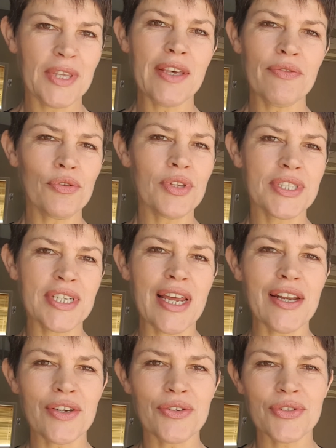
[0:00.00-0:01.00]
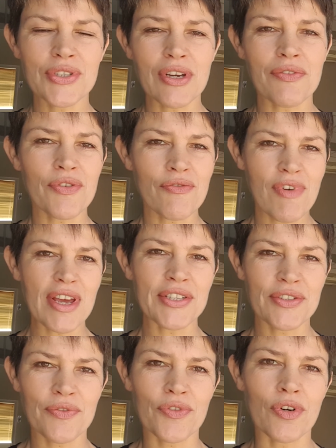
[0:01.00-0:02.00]
give all the technical stuff a
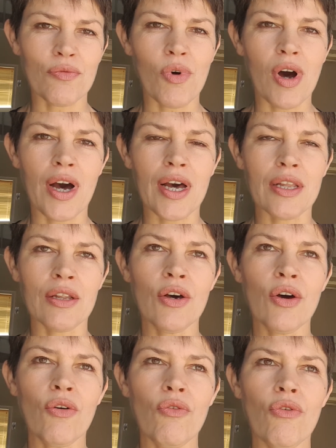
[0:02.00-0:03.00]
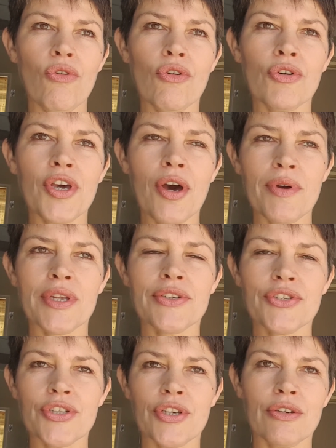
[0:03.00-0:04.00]
rest for a while, or go
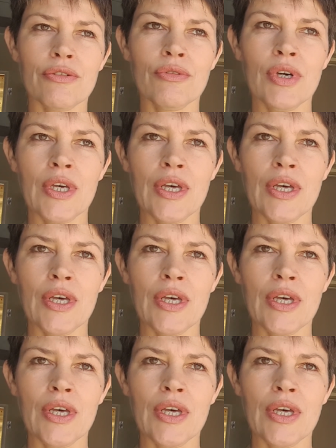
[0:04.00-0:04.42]
into